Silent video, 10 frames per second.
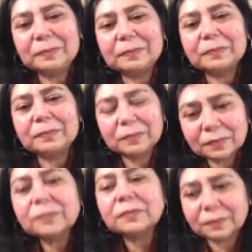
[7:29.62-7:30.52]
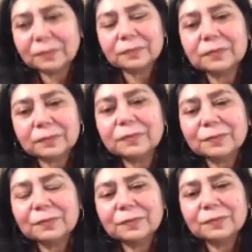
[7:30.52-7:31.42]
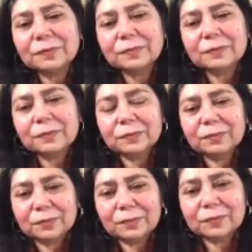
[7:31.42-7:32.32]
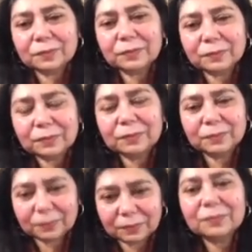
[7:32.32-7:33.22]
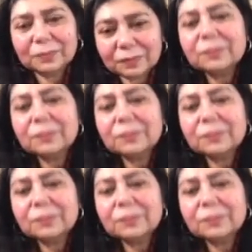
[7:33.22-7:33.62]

[no speech]